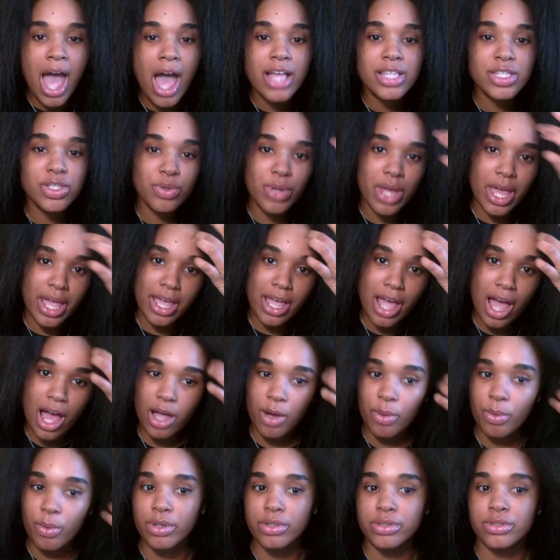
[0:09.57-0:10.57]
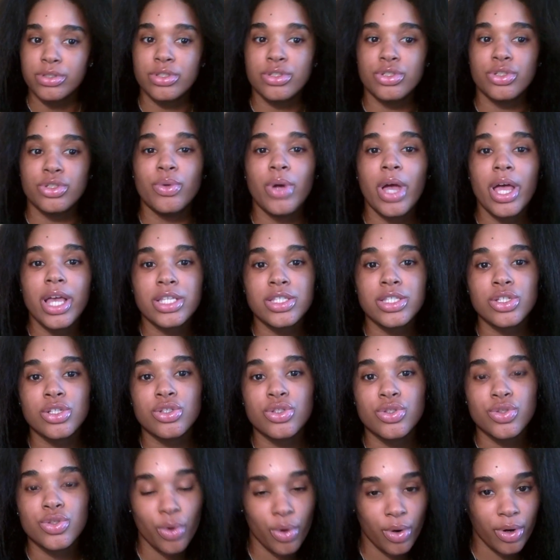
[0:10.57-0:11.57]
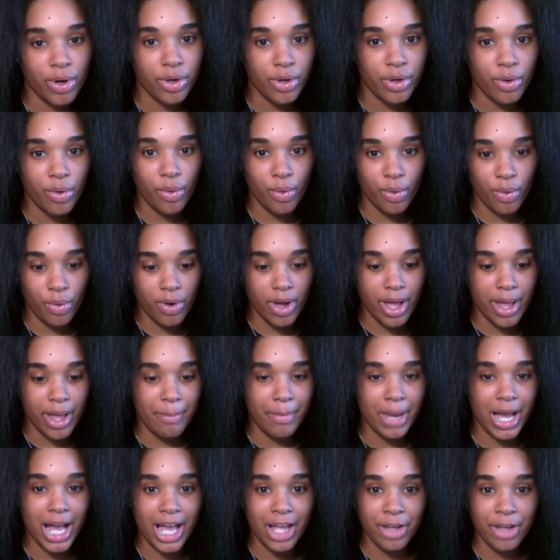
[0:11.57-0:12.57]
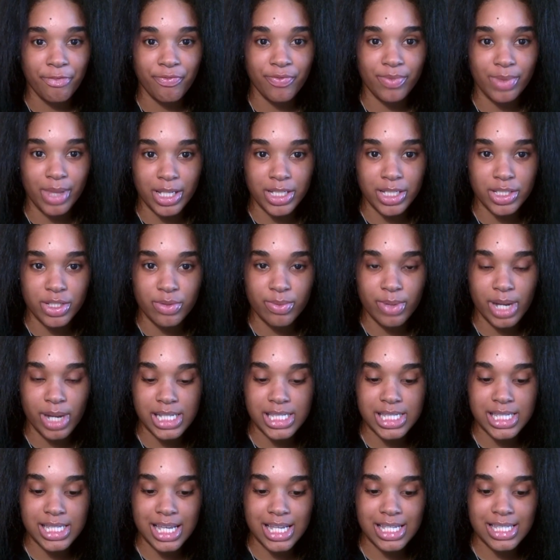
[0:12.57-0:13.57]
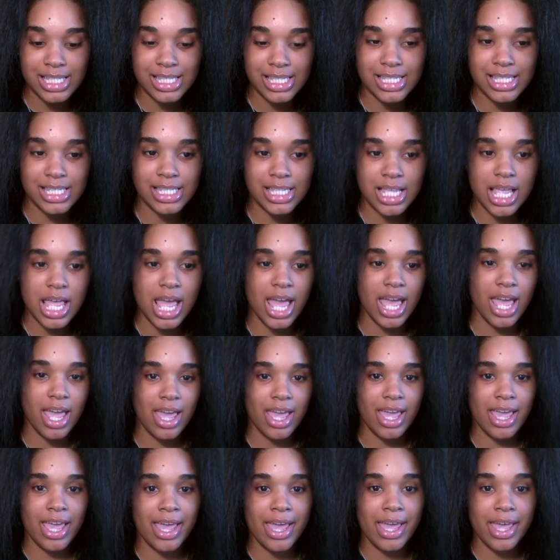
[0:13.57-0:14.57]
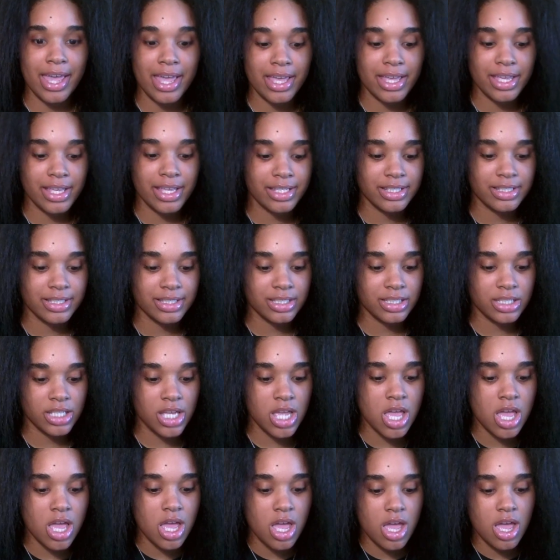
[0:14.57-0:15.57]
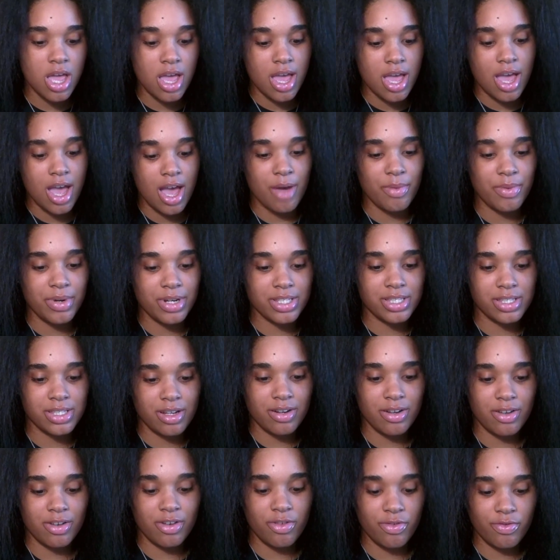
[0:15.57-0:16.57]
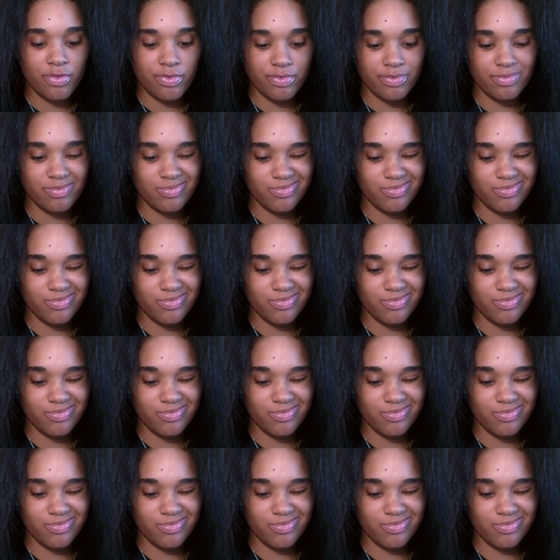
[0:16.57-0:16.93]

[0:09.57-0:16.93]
Today I wanted to do a tutorial on my Flexi rod sets, and I'm going to start off